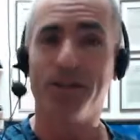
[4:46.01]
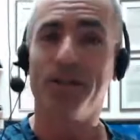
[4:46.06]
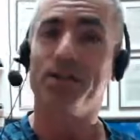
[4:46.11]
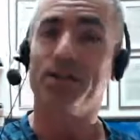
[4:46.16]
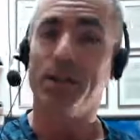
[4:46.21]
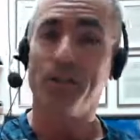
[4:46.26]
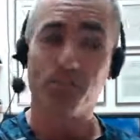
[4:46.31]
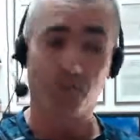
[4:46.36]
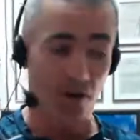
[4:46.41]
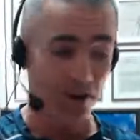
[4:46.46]

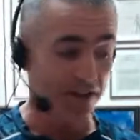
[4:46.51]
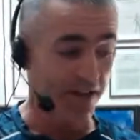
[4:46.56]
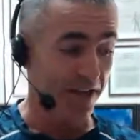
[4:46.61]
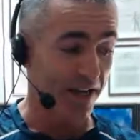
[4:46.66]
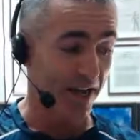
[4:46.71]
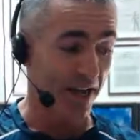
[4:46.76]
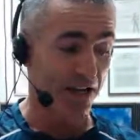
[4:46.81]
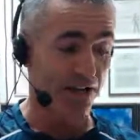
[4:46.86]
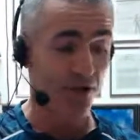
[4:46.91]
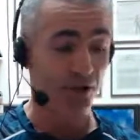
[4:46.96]
said breast
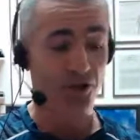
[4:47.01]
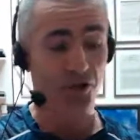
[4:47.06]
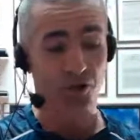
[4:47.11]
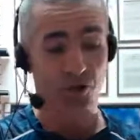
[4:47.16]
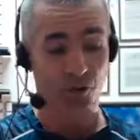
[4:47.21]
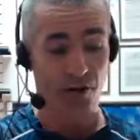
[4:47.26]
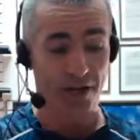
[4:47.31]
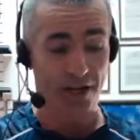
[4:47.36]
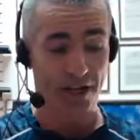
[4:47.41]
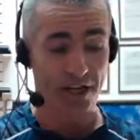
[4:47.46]
cancer
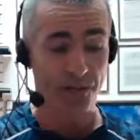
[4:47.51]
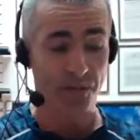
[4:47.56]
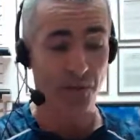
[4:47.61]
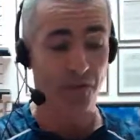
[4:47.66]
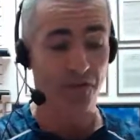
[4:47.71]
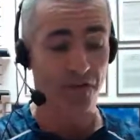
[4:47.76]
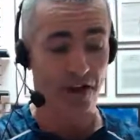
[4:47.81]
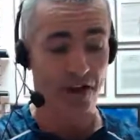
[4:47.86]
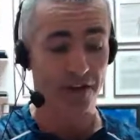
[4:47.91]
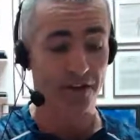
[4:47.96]
screenings
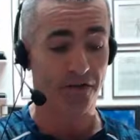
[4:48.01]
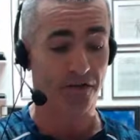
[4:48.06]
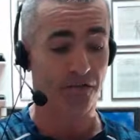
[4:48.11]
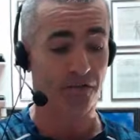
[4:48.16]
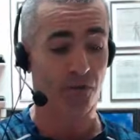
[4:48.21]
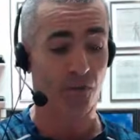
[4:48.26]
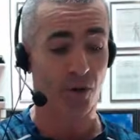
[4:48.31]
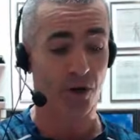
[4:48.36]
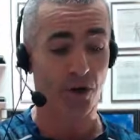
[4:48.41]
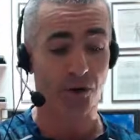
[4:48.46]
prevent
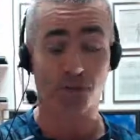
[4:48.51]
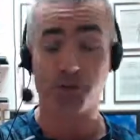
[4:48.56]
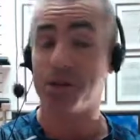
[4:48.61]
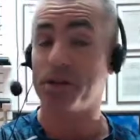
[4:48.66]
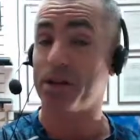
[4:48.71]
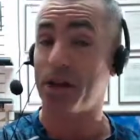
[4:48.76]
43